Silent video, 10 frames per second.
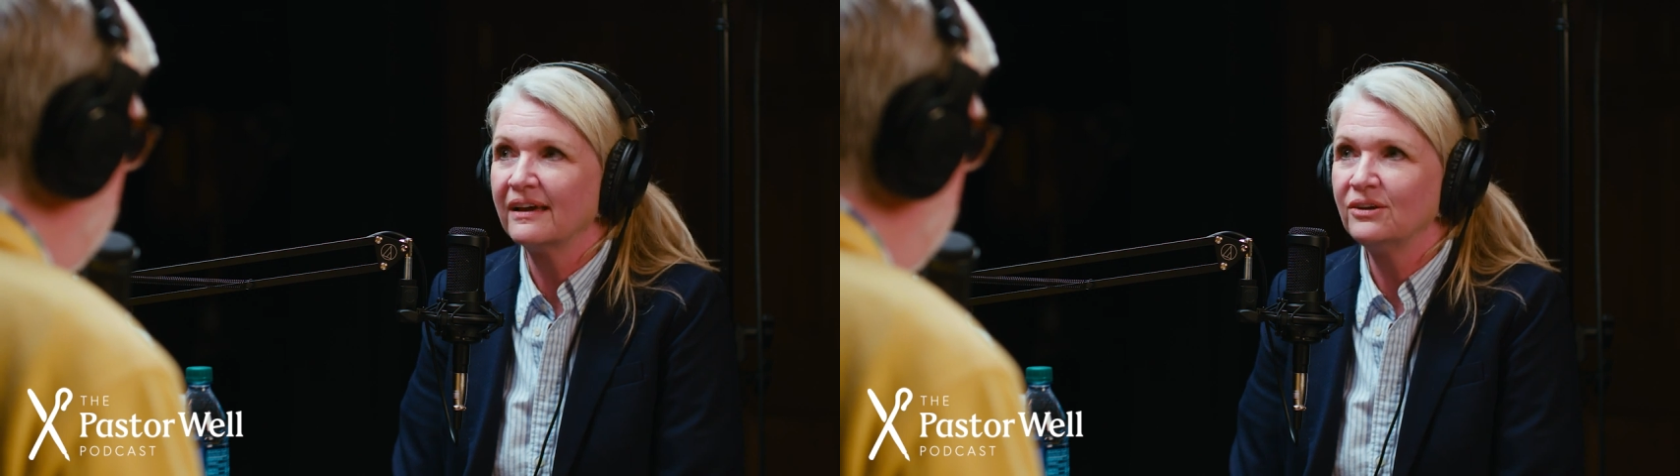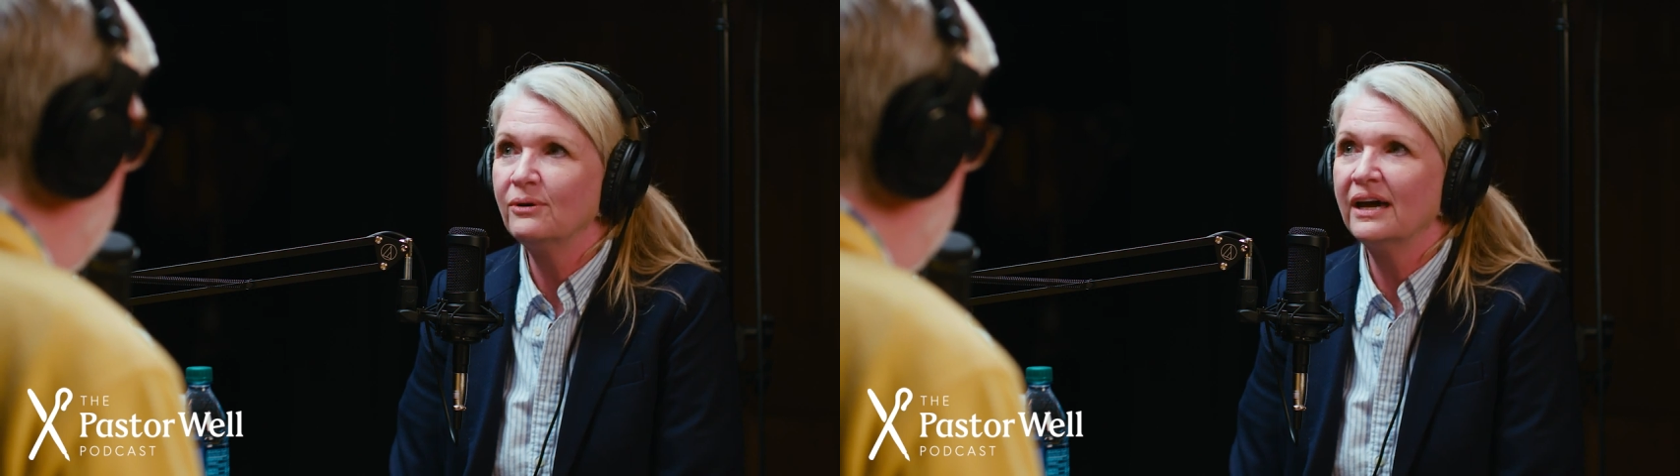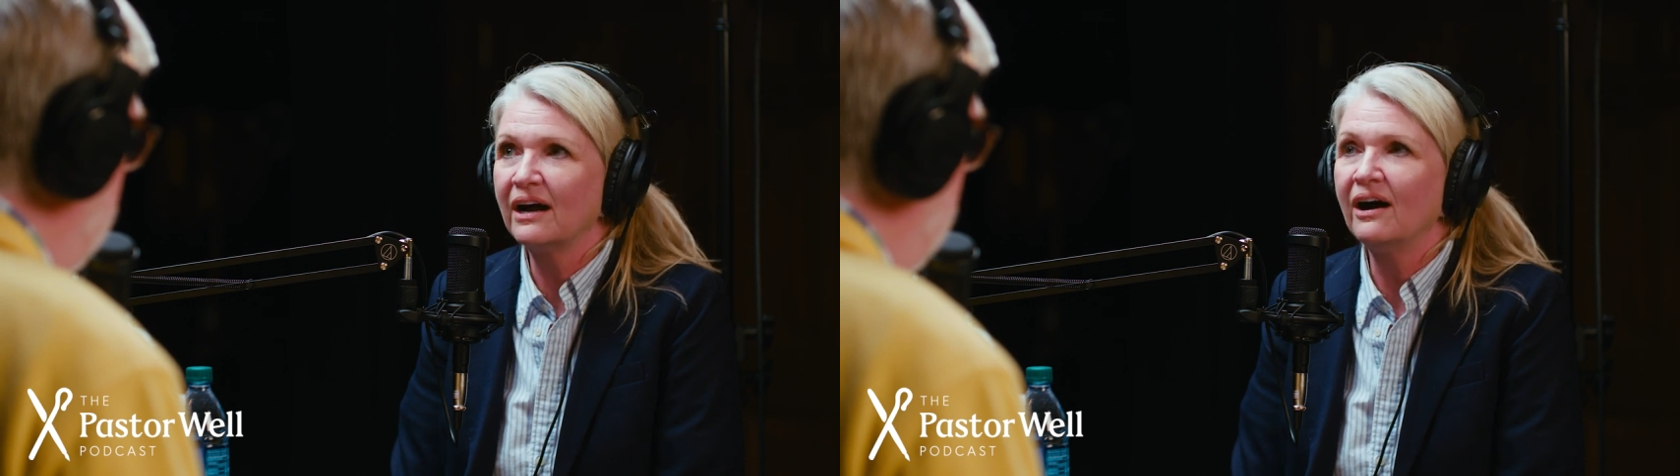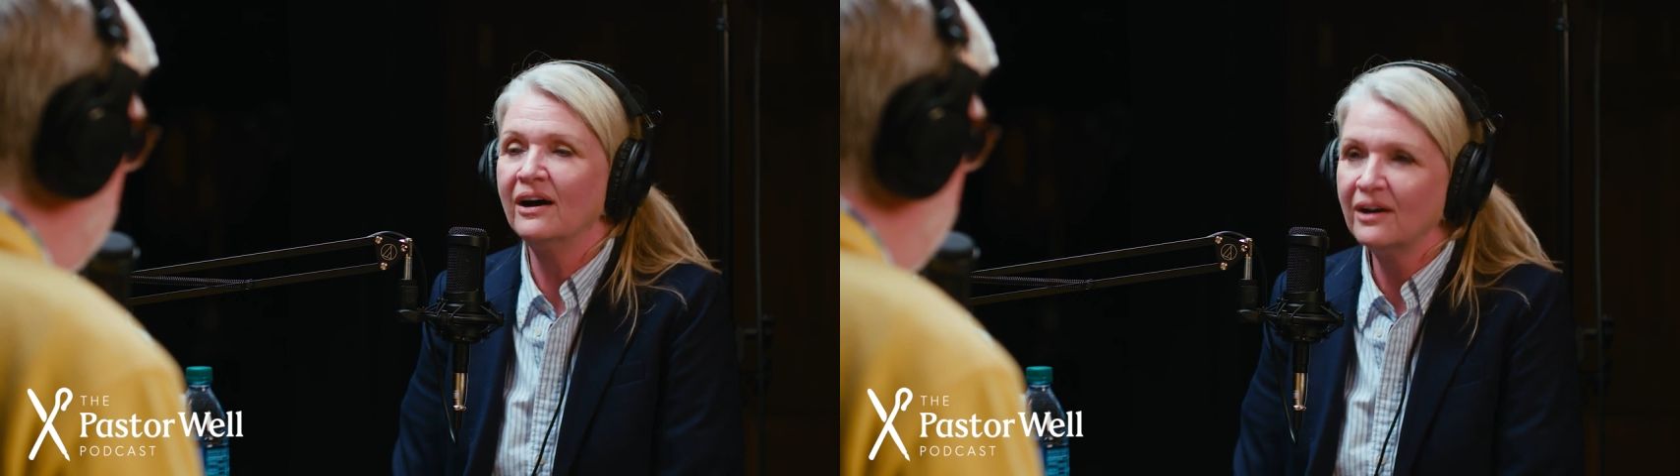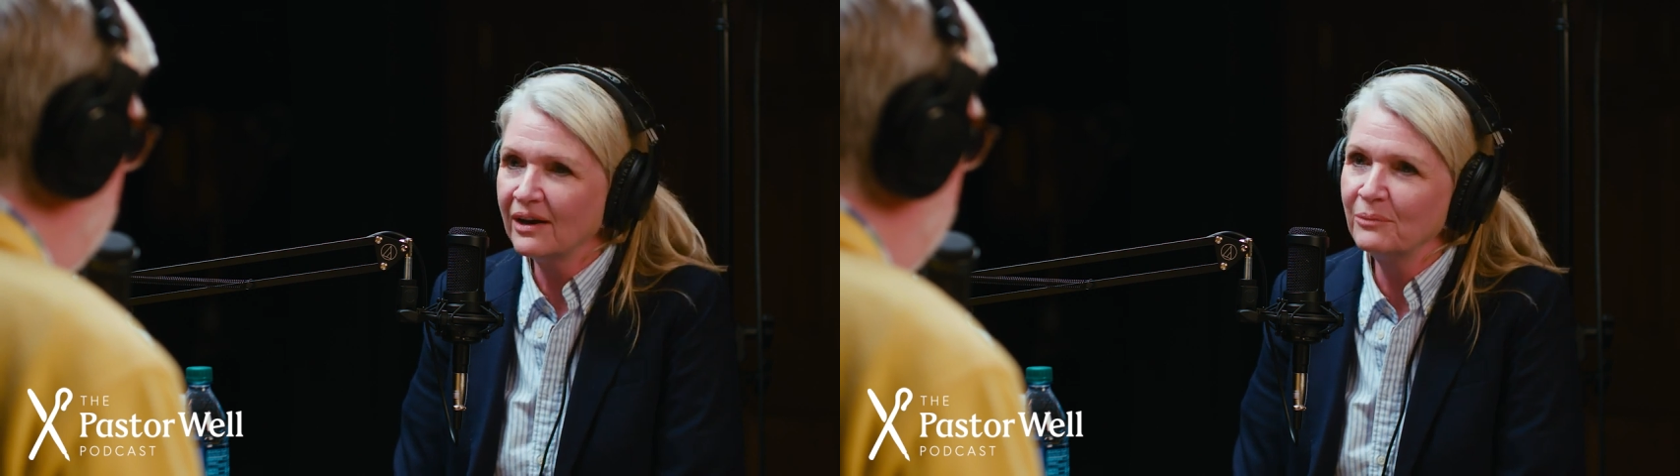you had an
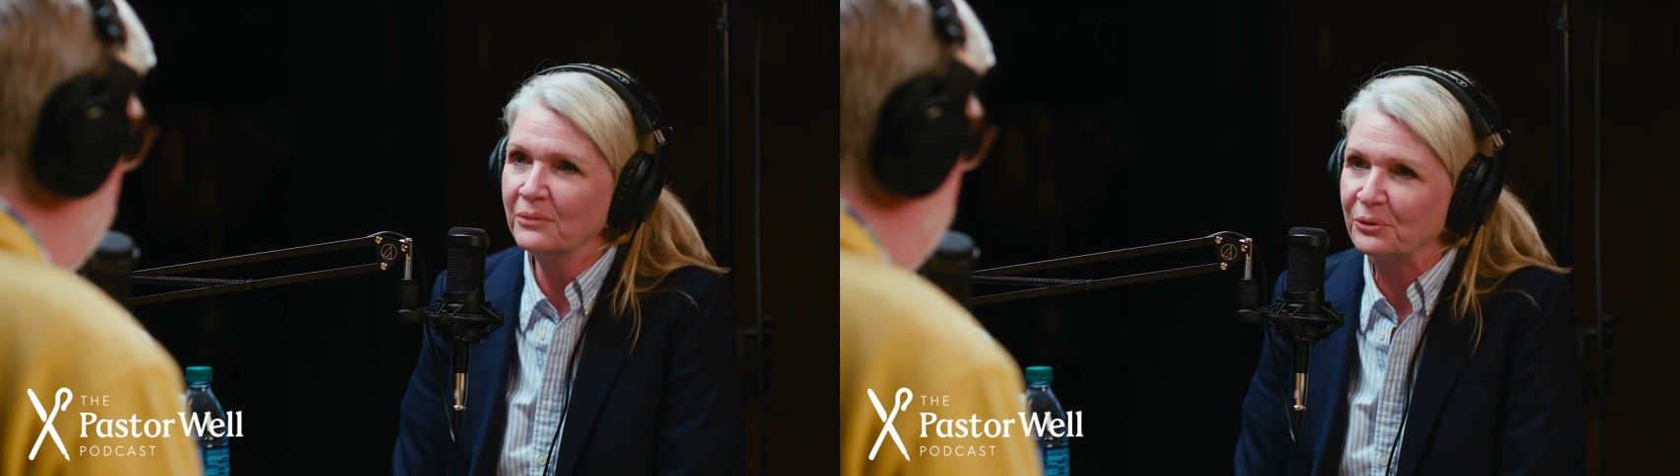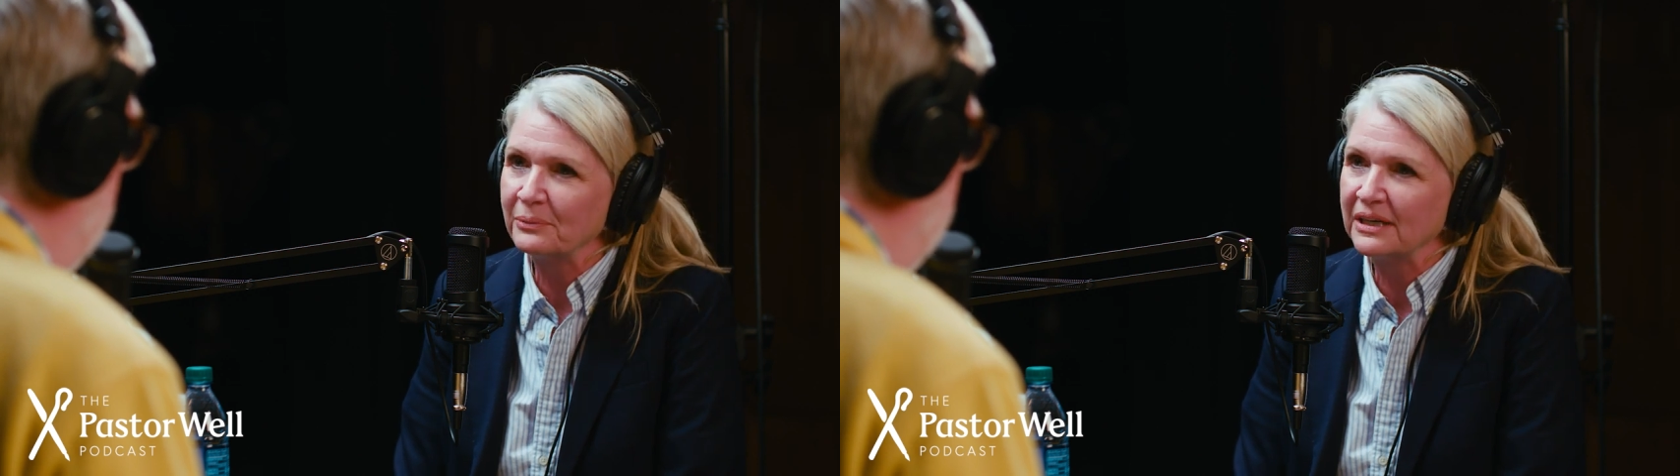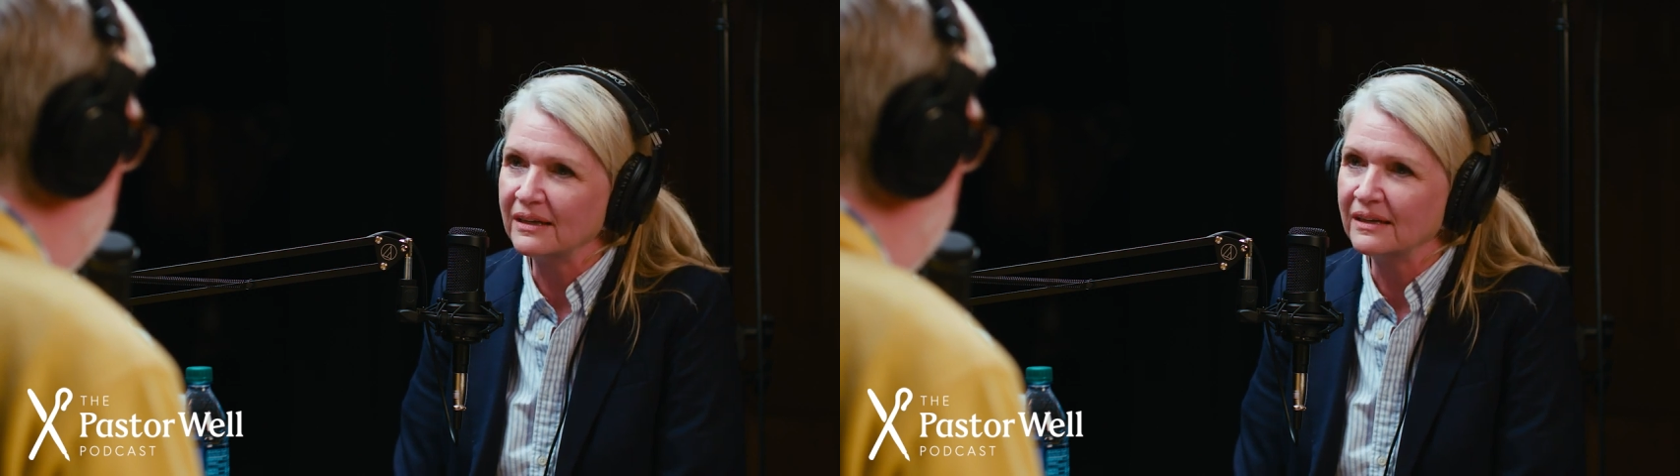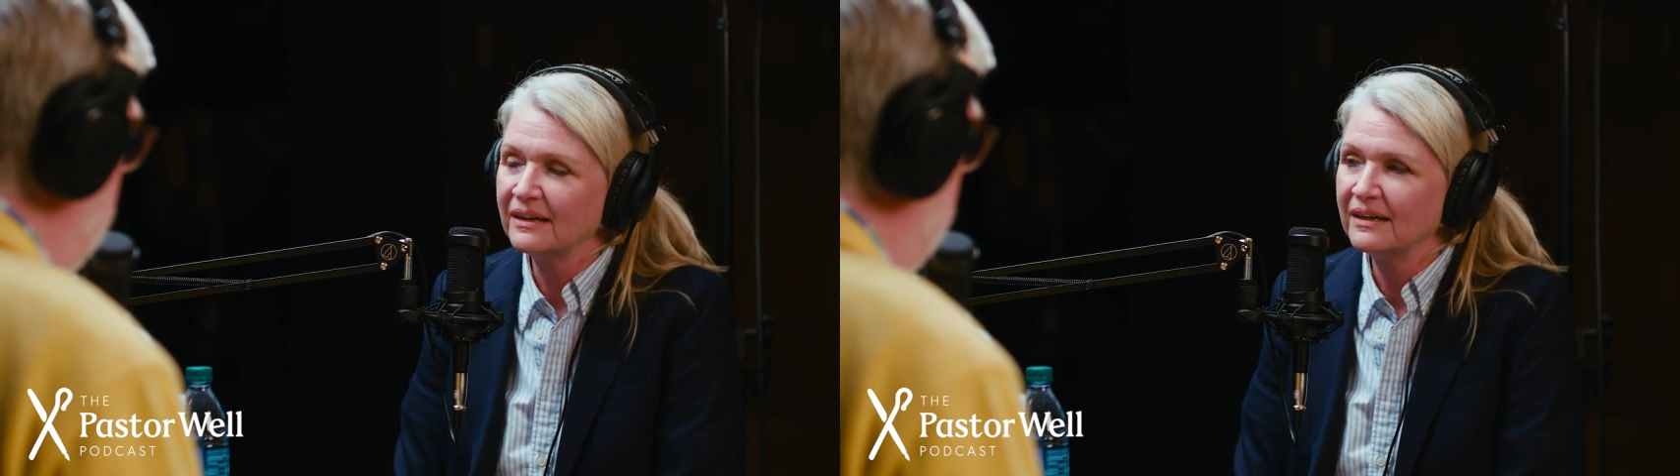aha moment